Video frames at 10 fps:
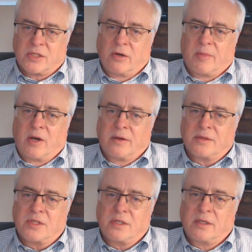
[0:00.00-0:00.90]
no
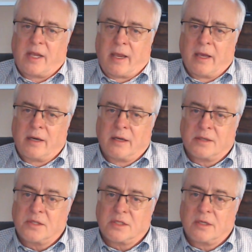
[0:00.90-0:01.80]
bounce, and
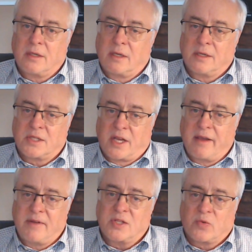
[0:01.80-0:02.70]
it's a
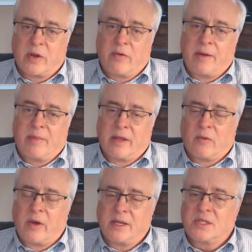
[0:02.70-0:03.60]
heavy swing weight, by the
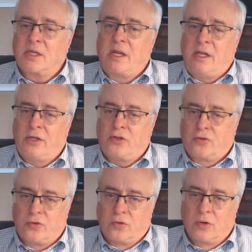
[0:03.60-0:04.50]
way. It's an
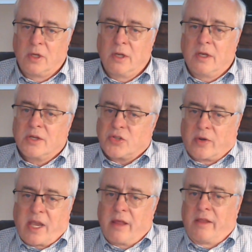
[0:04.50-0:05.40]
E2. So
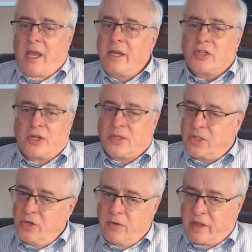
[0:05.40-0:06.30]
again, the ancients
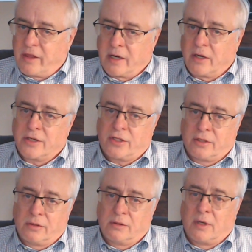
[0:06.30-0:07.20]
knew a thing or
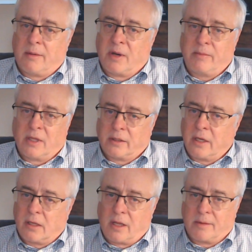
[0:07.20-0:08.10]
two about
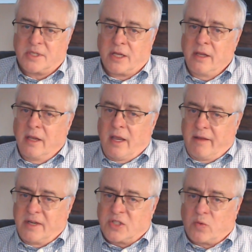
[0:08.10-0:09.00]
building clubs.
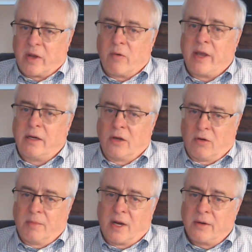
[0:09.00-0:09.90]
Heavy swing weight,
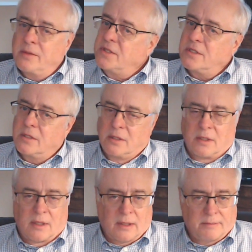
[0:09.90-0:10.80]
no bounce,
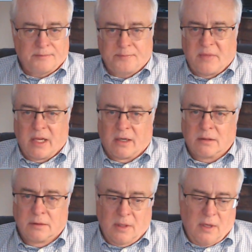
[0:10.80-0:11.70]
you know,
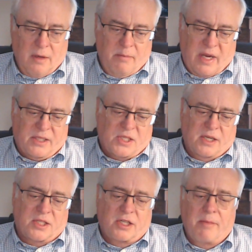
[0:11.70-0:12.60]
makes
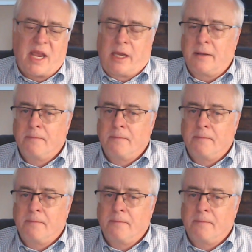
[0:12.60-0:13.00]
sense to me.